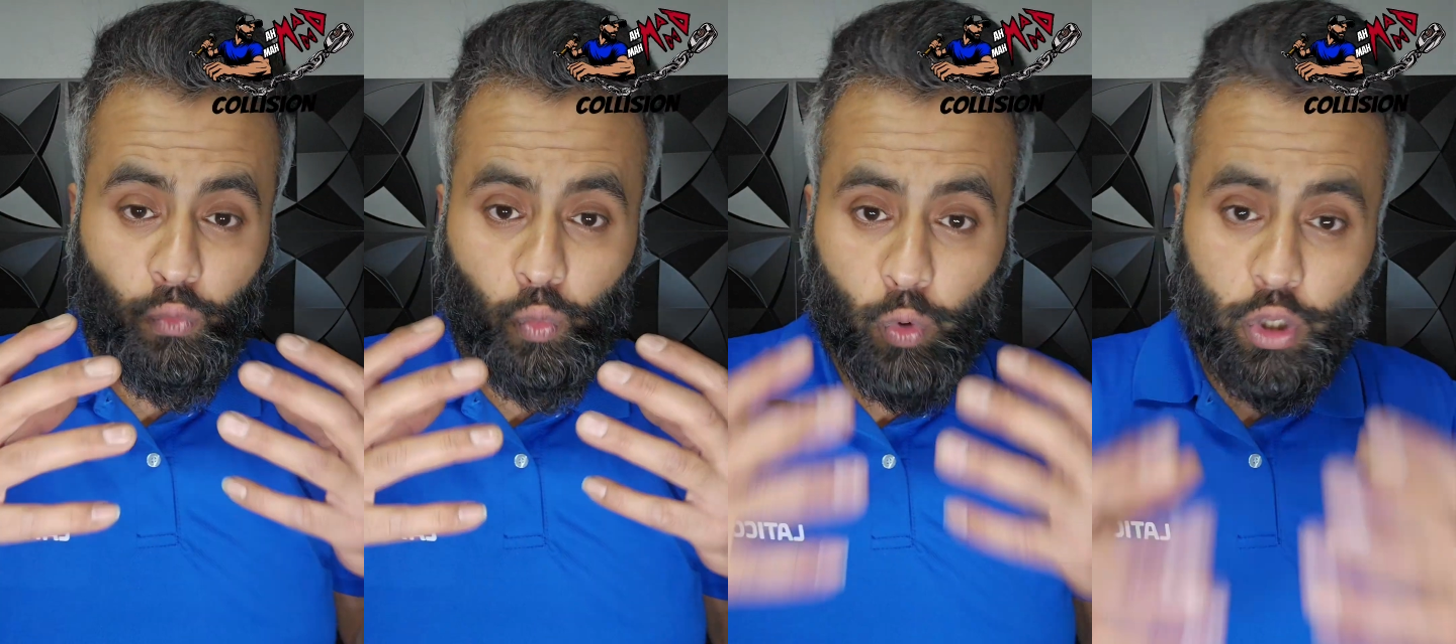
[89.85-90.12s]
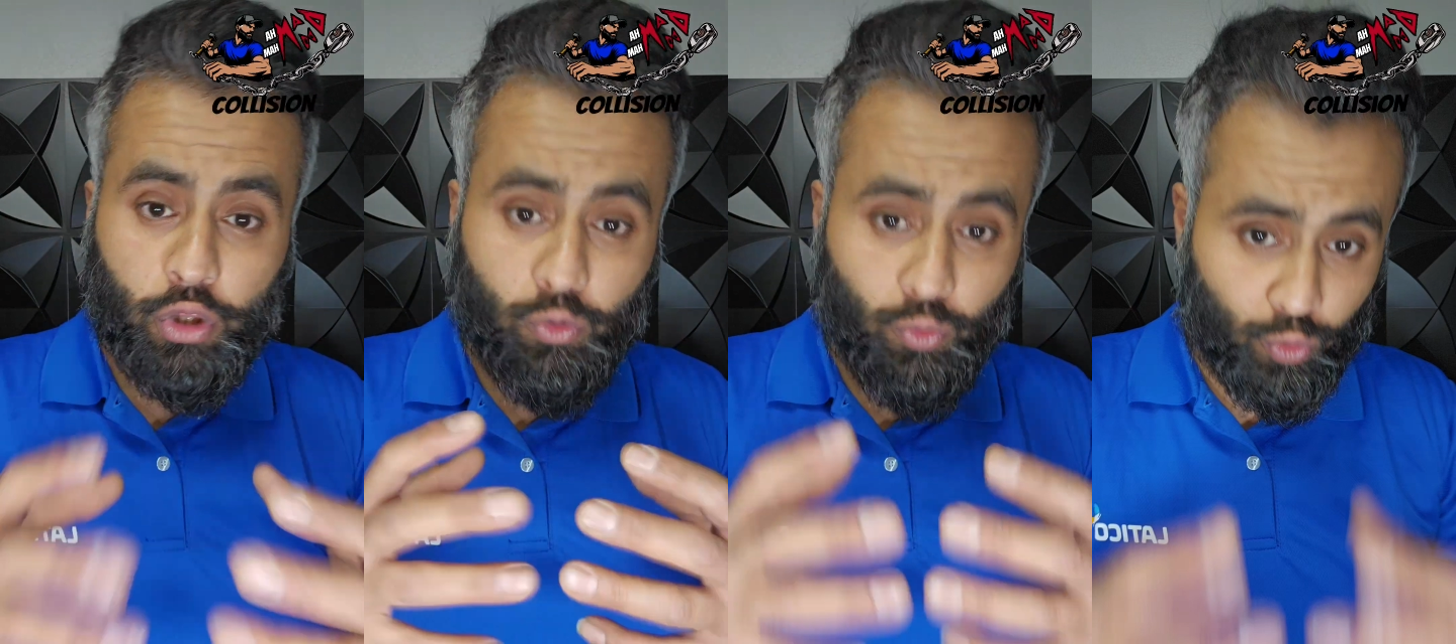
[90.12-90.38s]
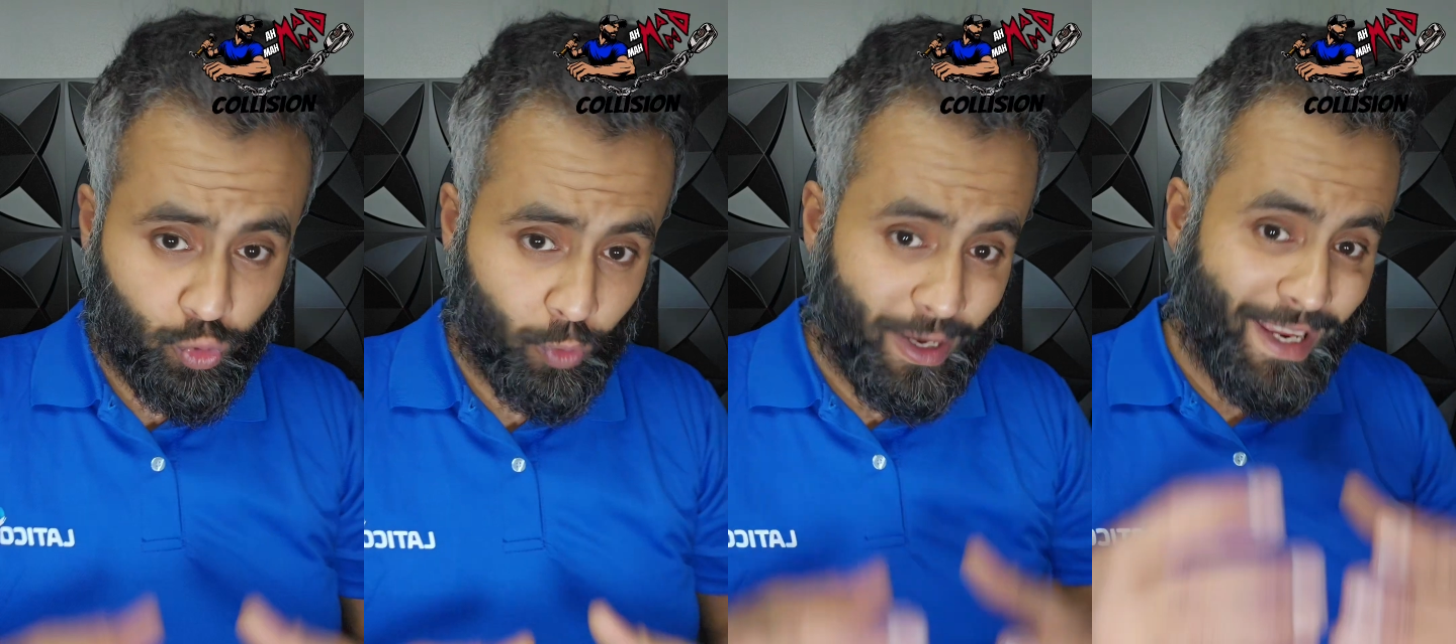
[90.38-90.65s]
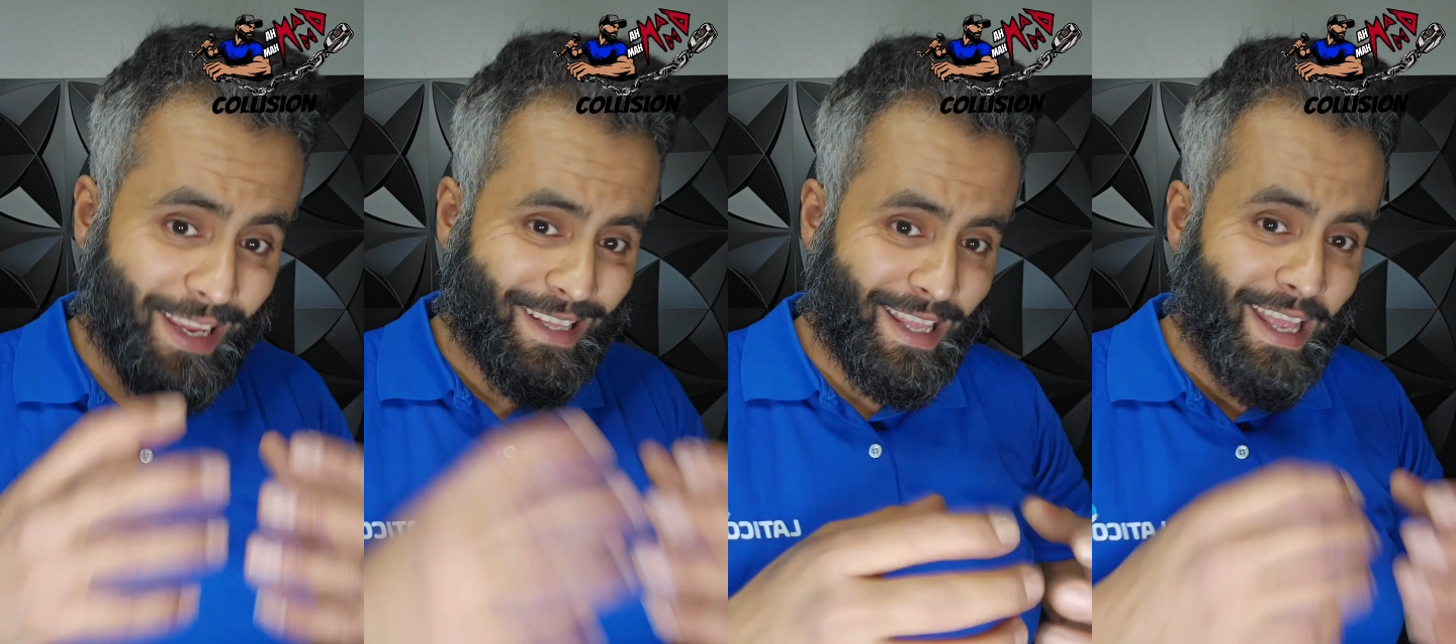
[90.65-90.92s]
would
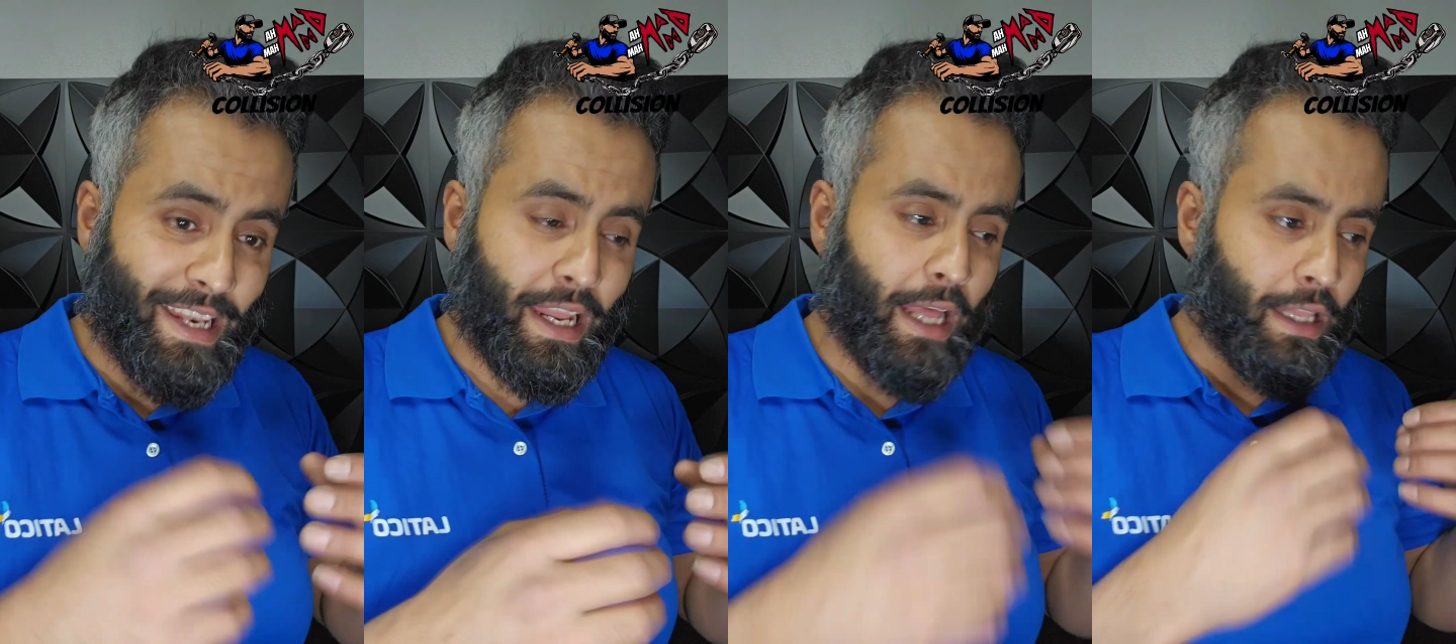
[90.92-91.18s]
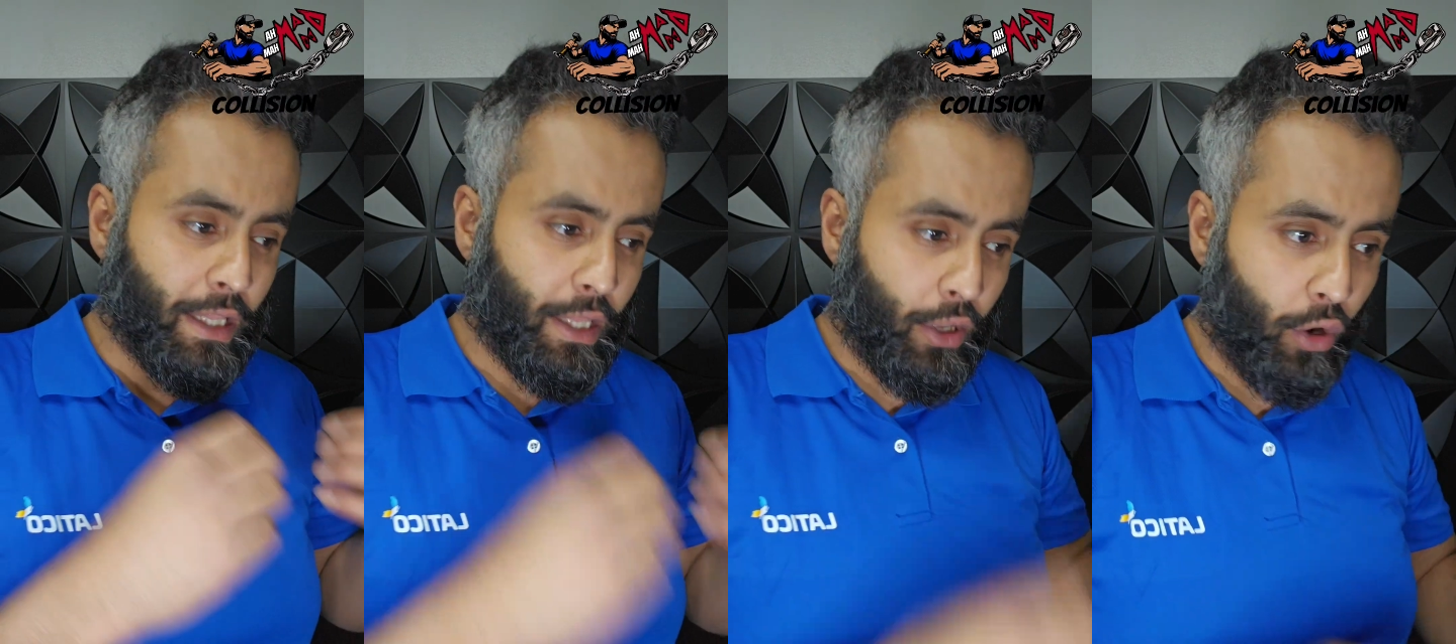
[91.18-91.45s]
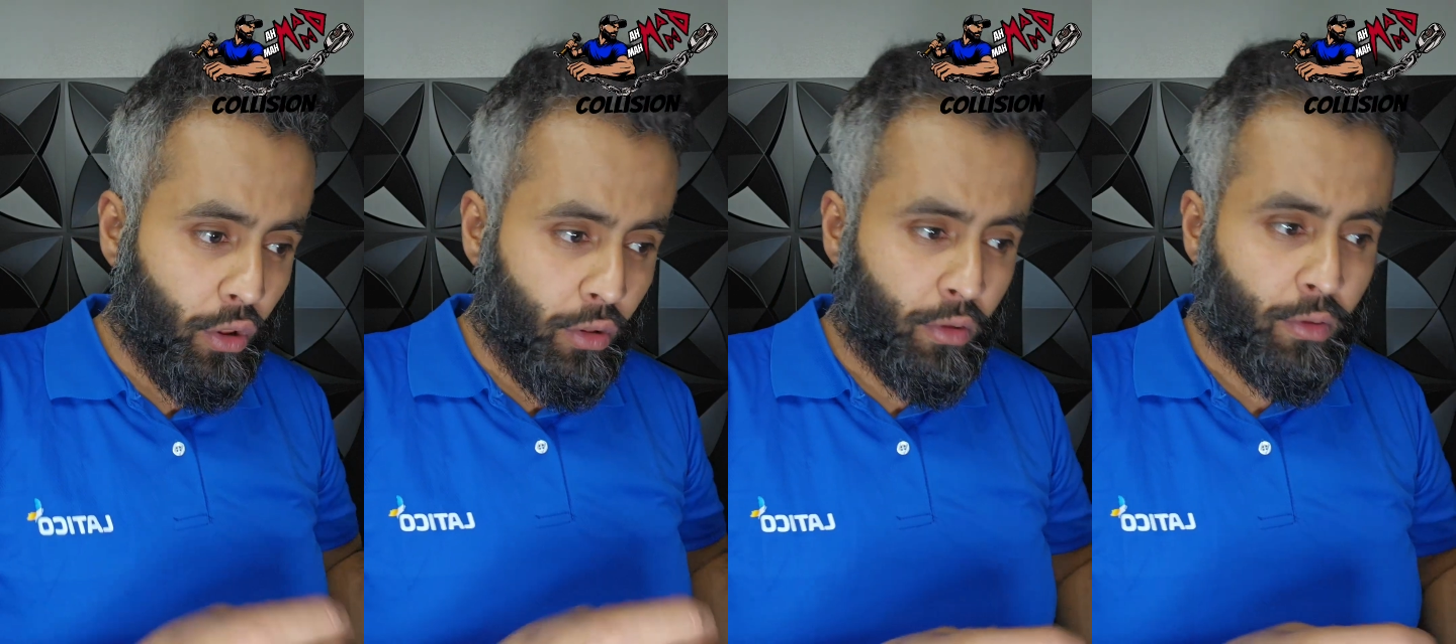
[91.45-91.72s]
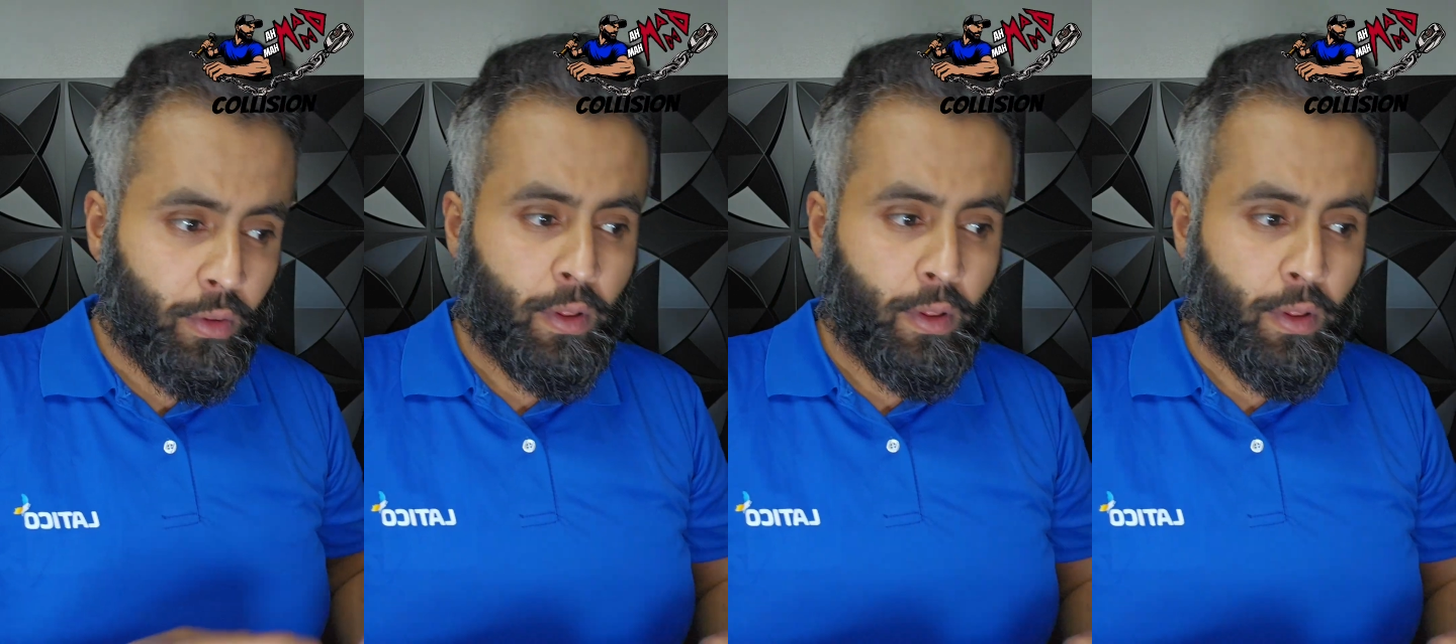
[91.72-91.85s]
shrink it in a little.